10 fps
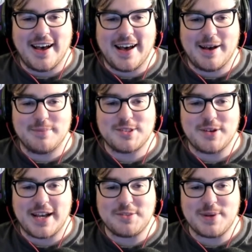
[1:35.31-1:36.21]
So
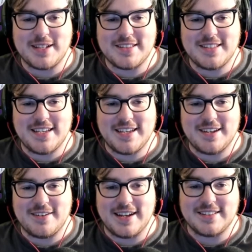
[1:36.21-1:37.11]
as we can see
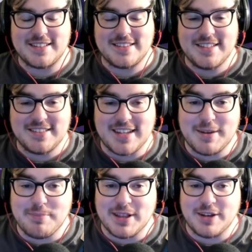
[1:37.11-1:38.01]
here, it says
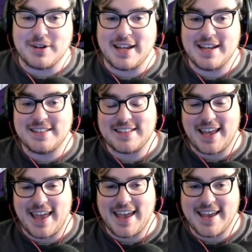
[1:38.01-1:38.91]
Seaside Bellona is
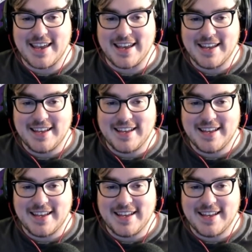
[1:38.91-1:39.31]
a